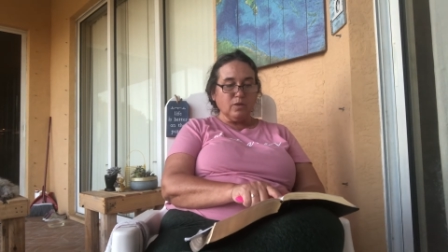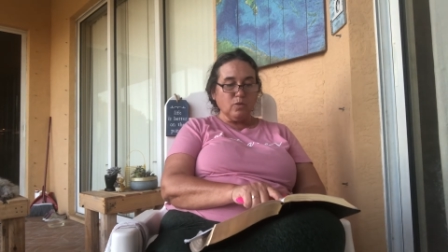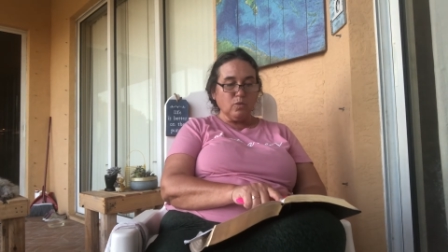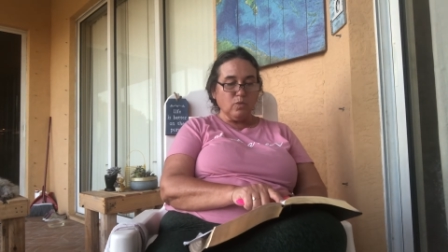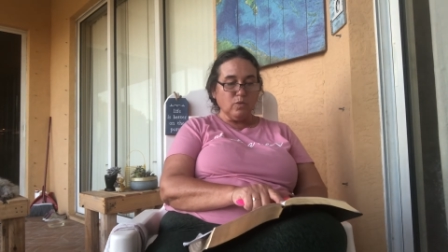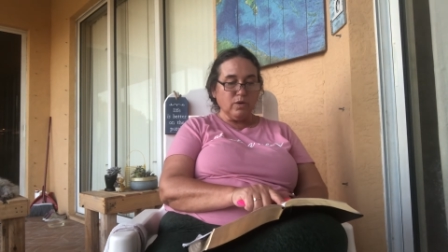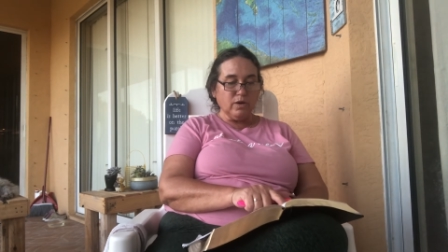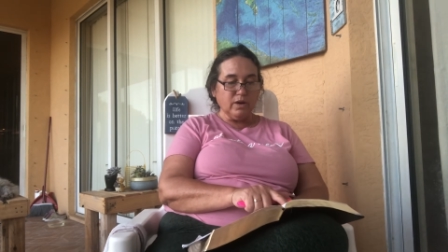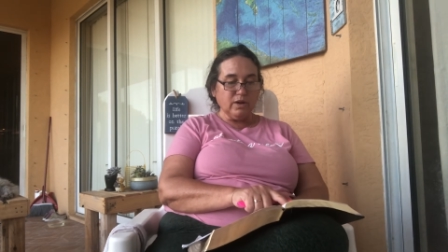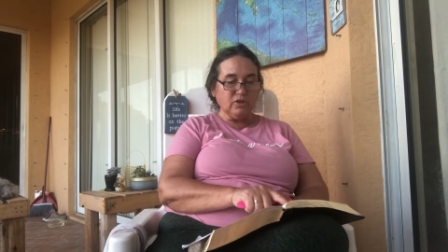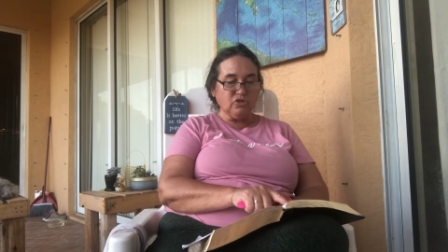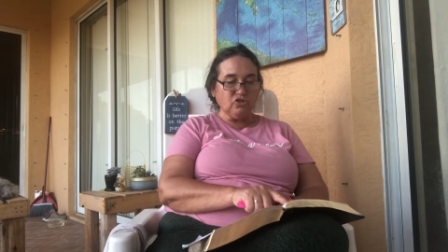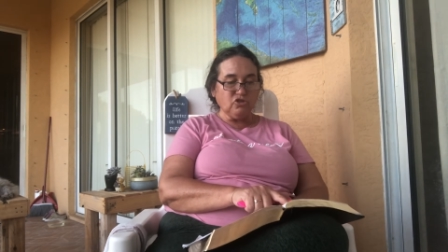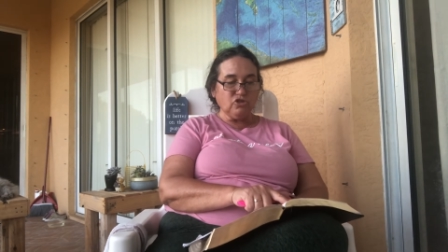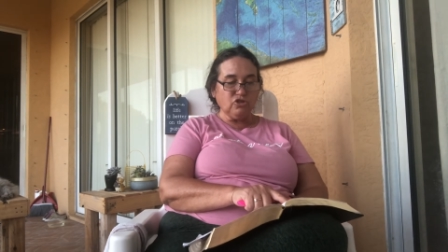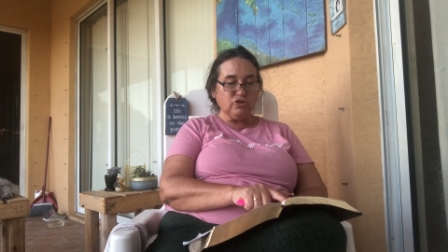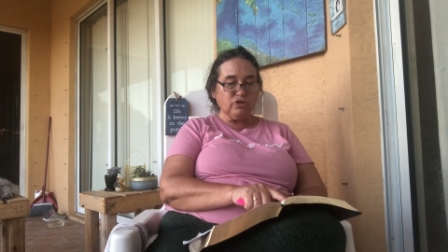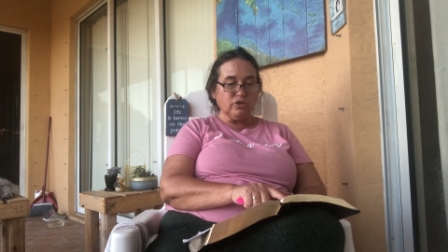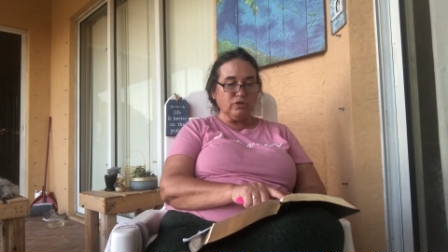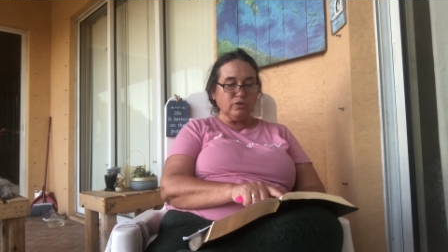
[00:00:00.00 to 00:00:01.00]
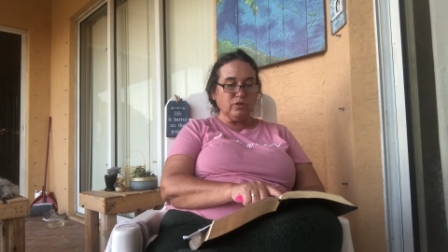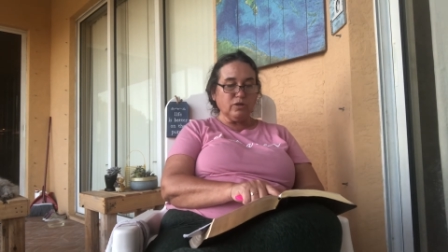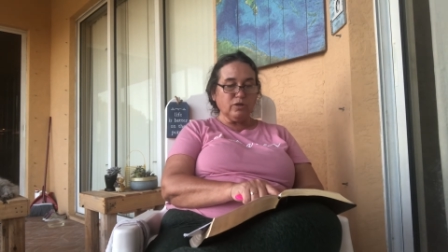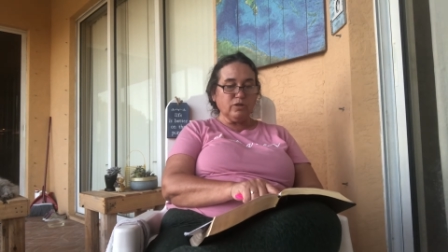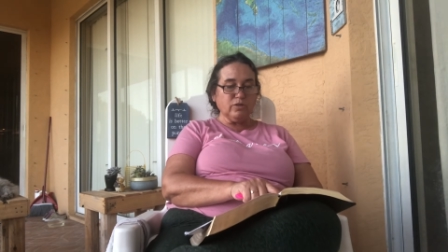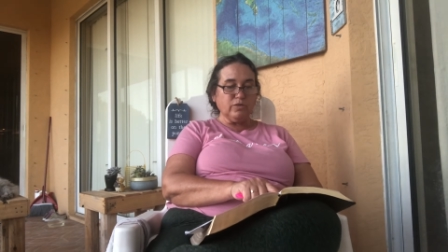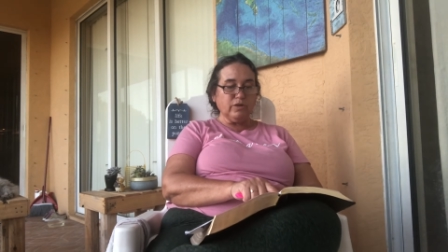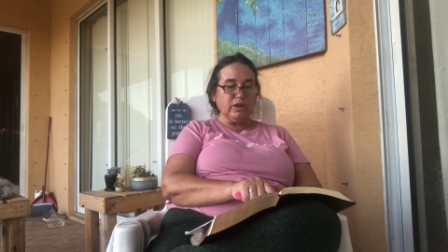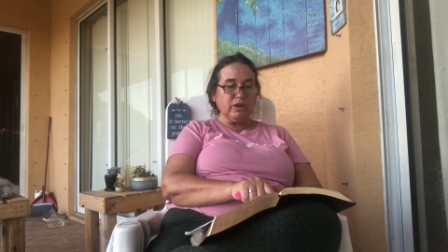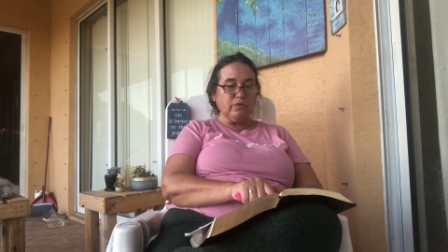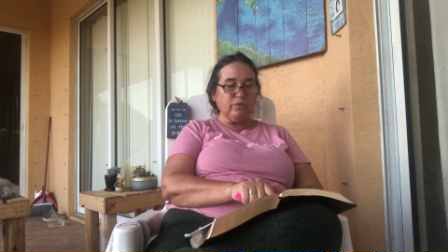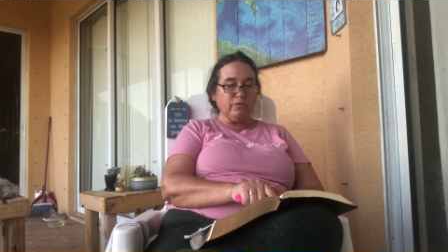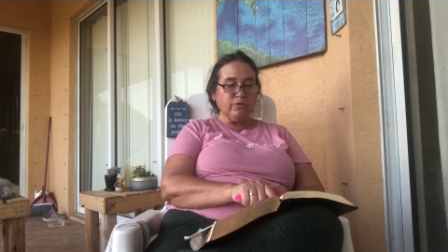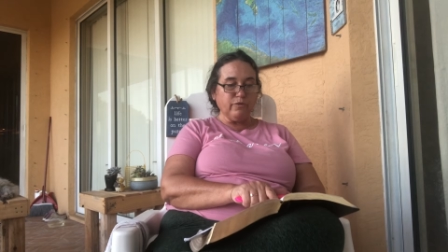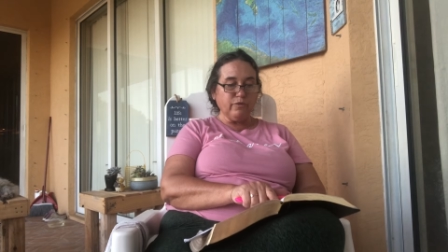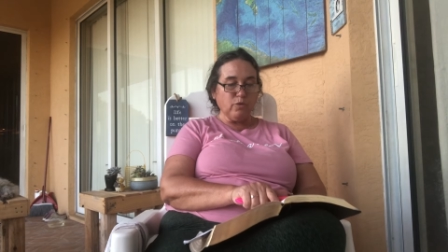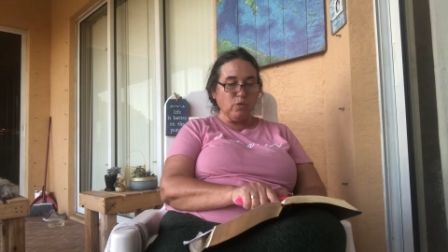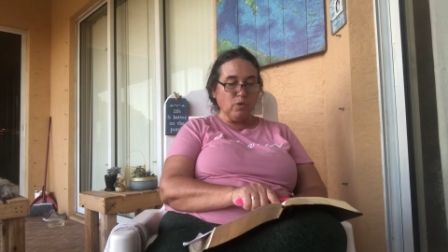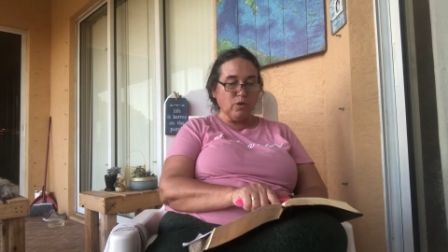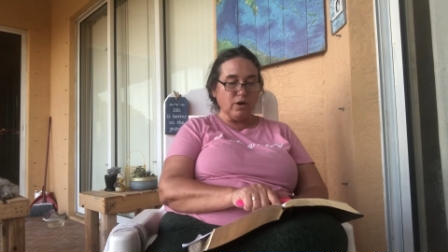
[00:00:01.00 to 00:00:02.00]
one, two, three,
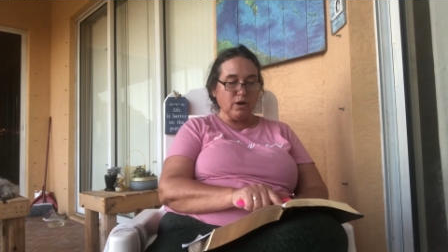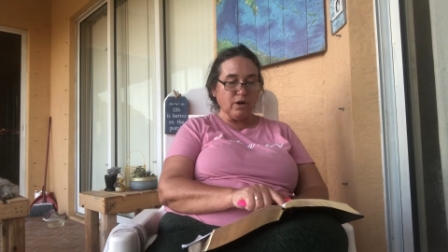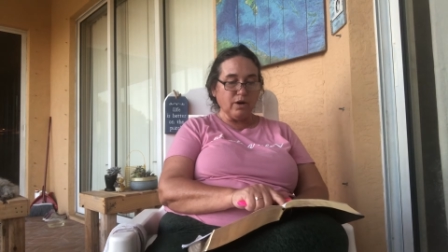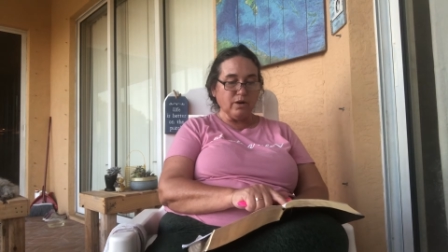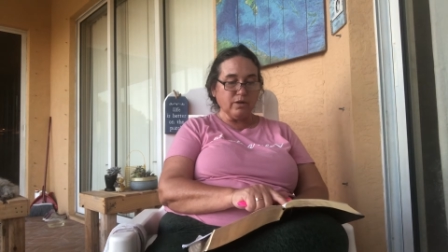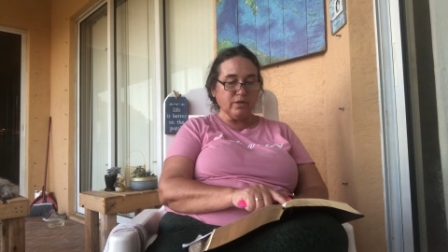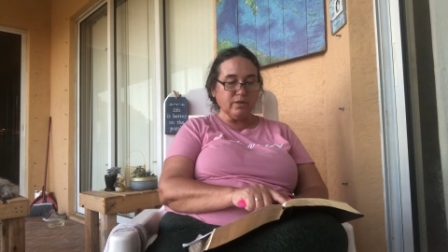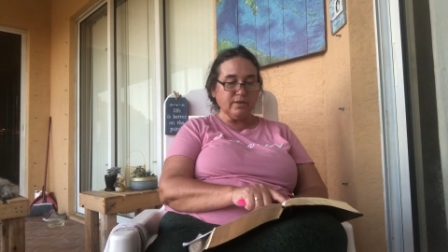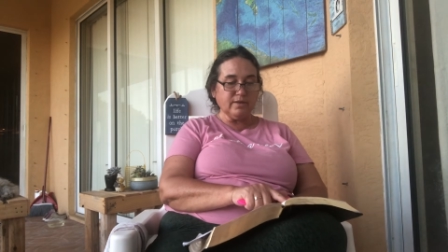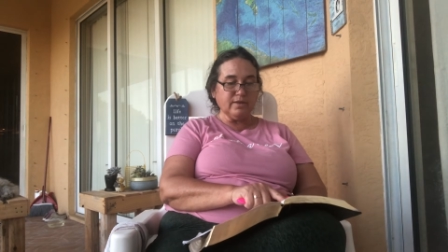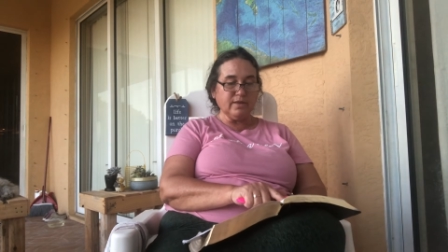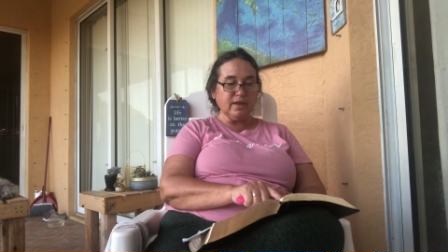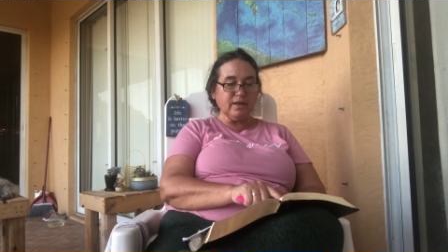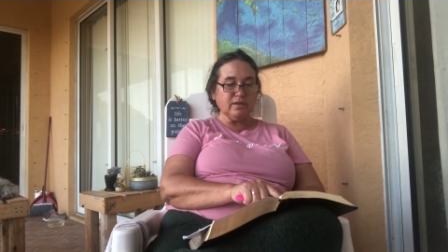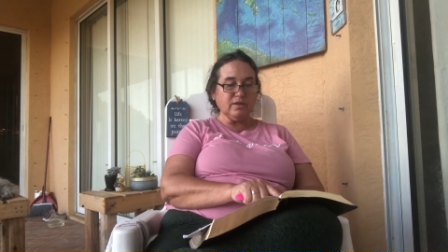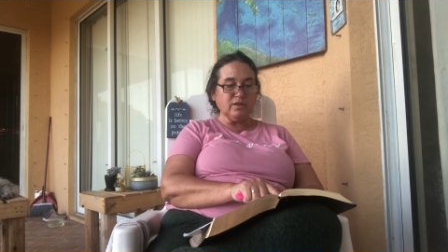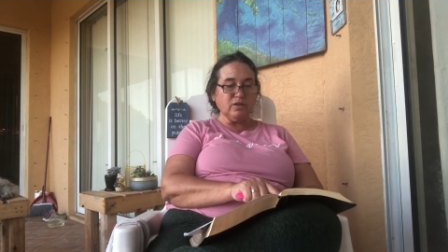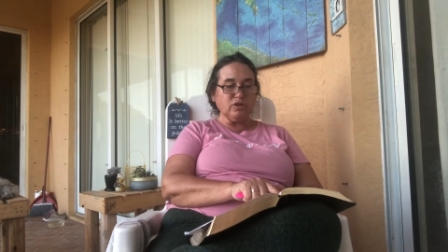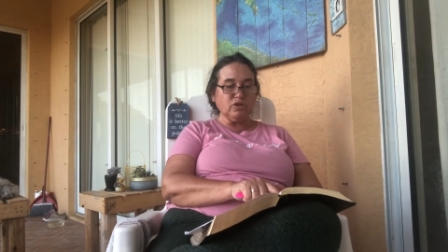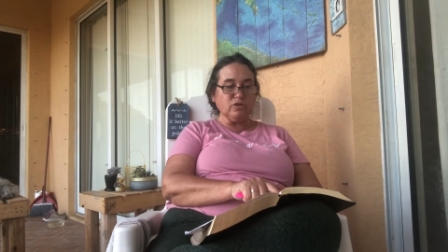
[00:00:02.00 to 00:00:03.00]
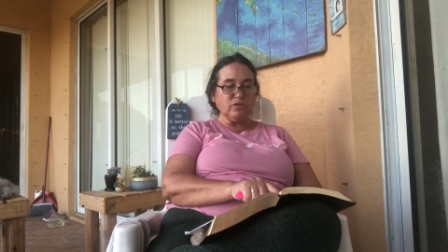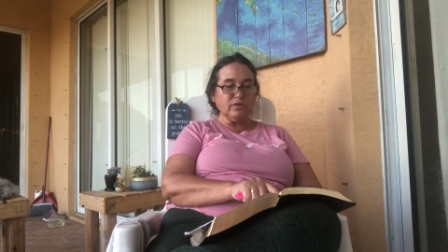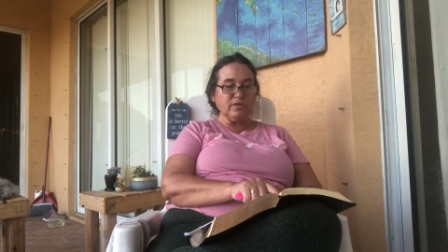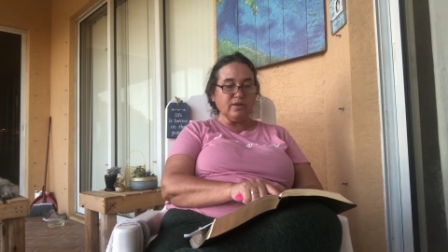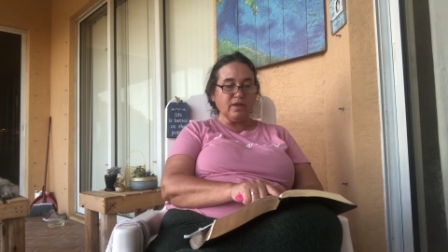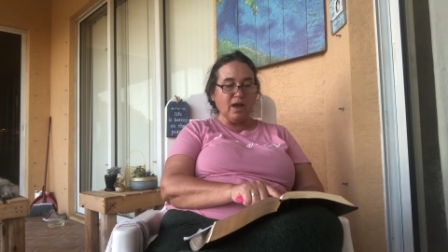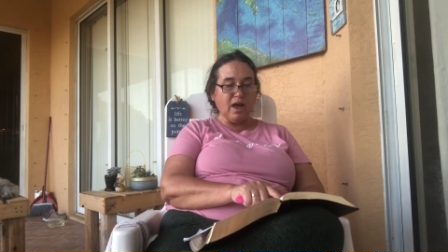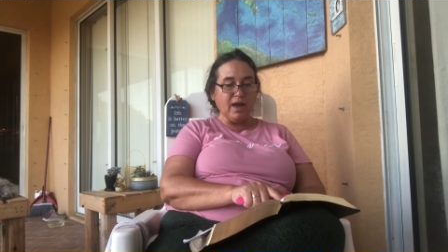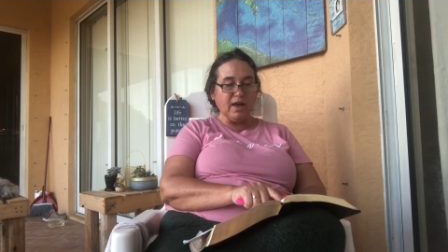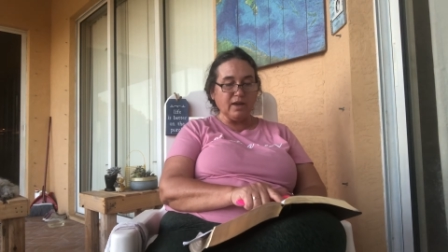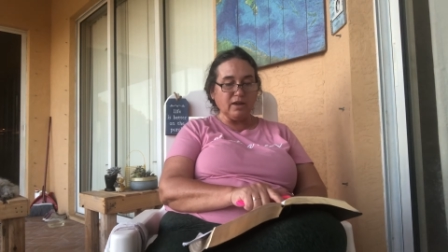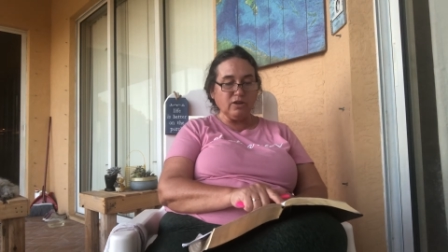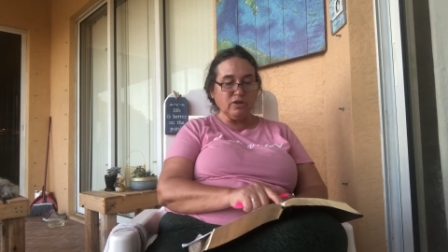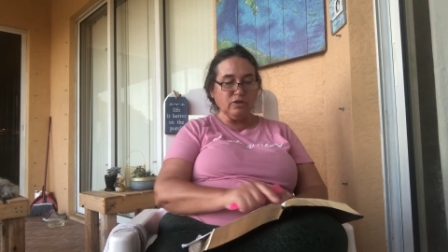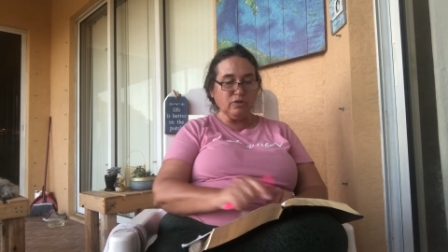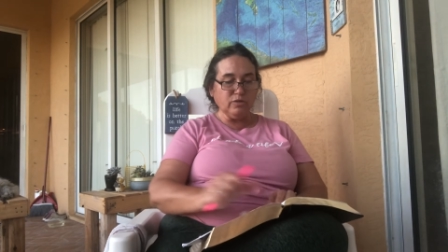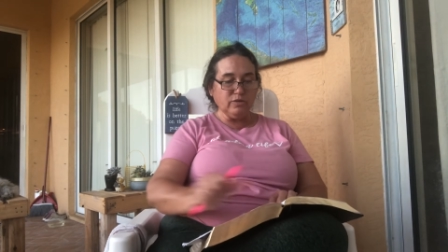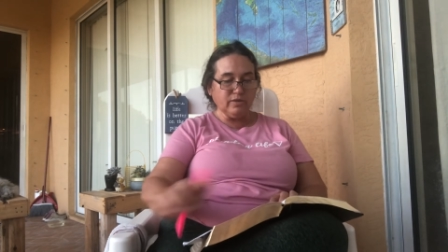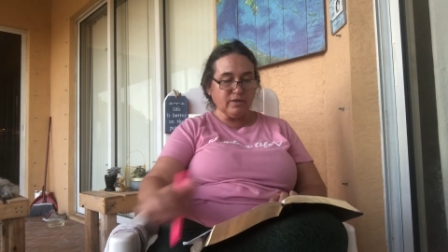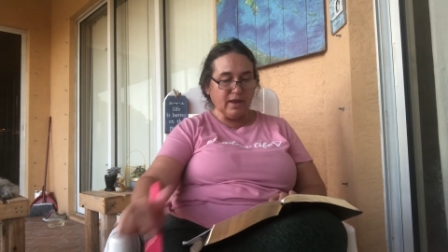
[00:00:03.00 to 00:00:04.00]
four, the sons of
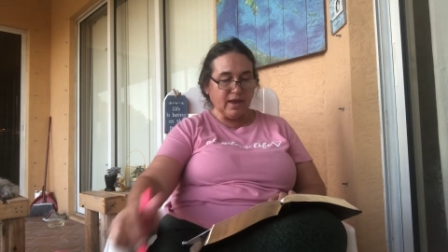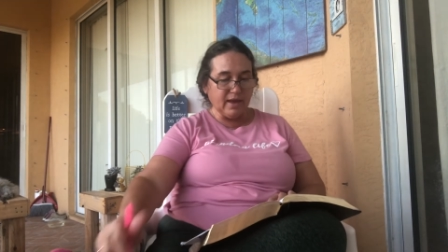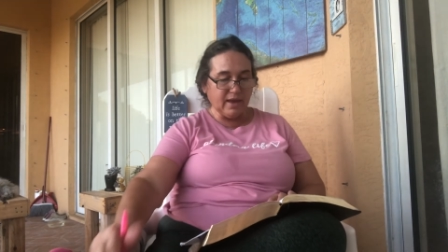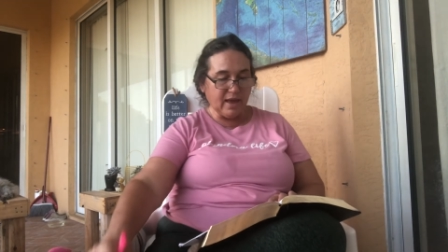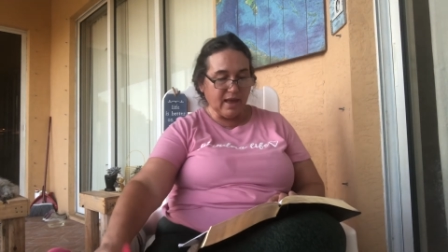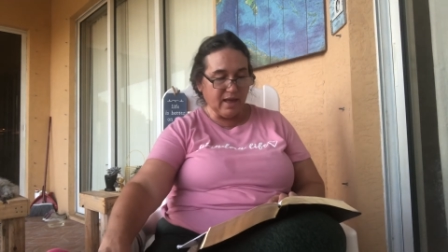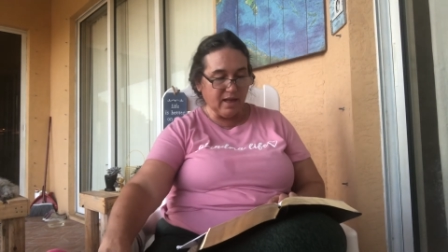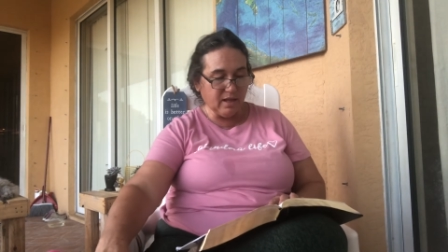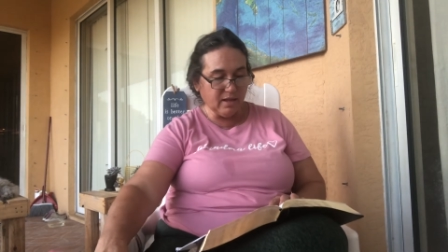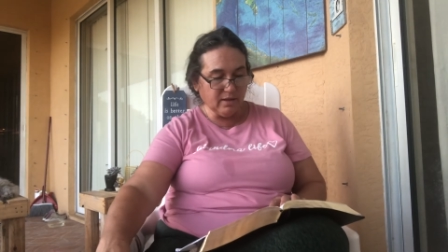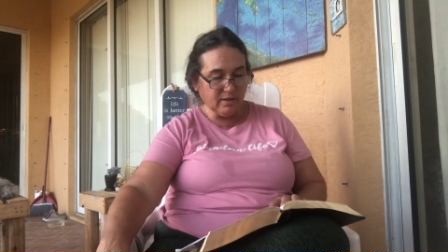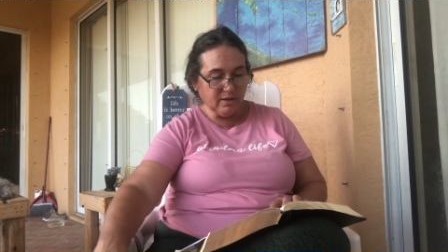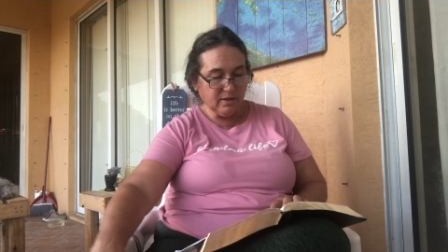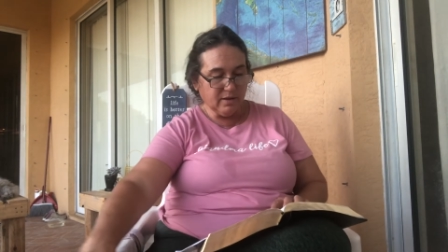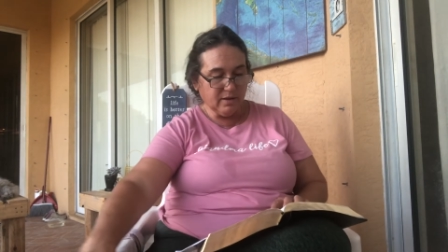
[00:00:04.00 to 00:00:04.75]
Uzziel,